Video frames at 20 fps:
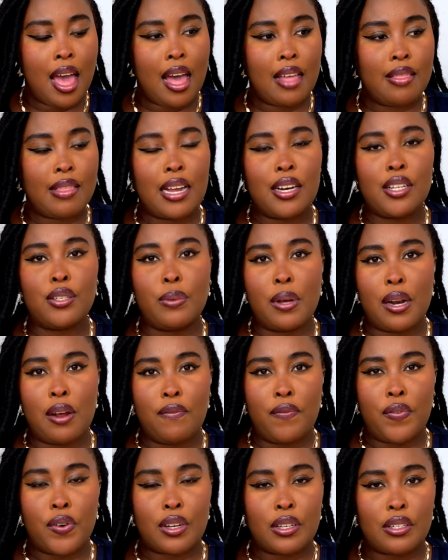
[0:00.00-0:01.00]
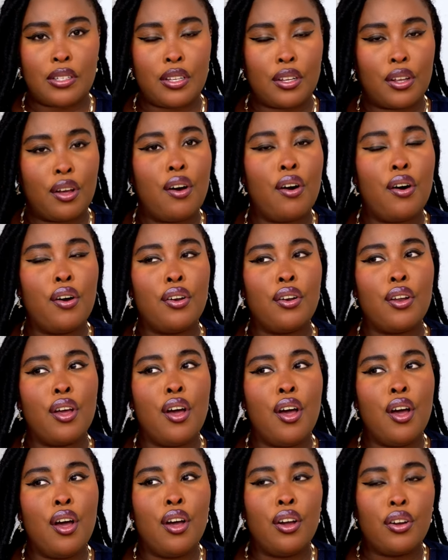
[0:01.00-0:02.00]
And that is what I'm focusing on
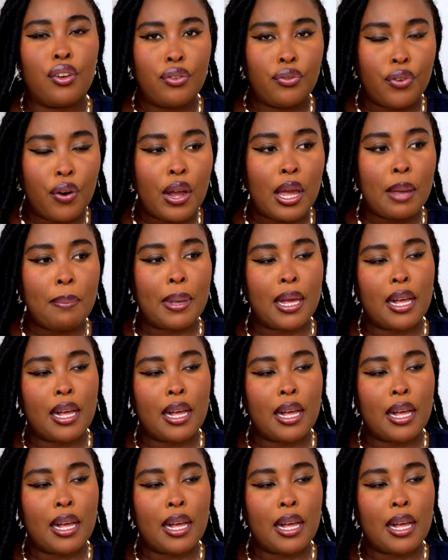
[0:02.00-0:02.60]
growing,